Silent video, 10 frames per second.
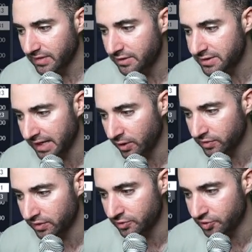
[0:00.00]
10 hours
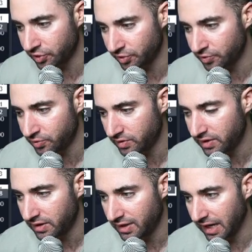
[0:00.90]
going to
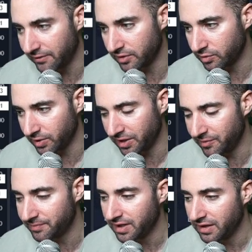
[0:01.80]
have it as well.